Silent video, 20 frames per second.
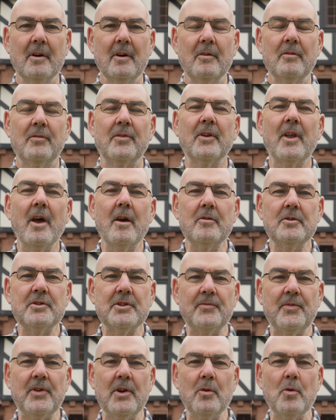for those
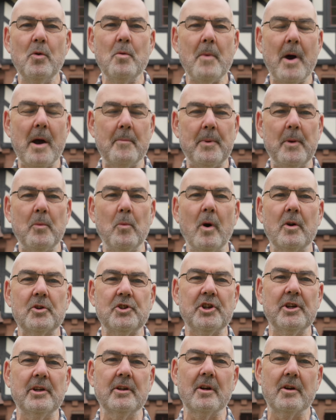of you who might be
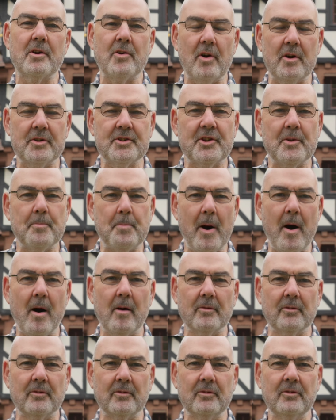watching across the
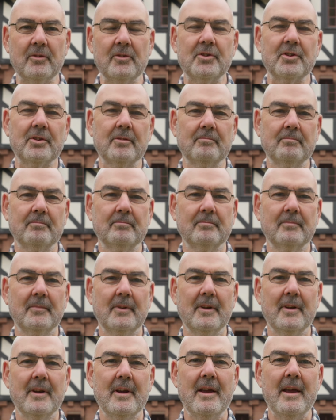pond,
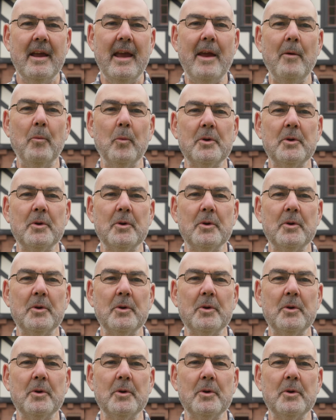it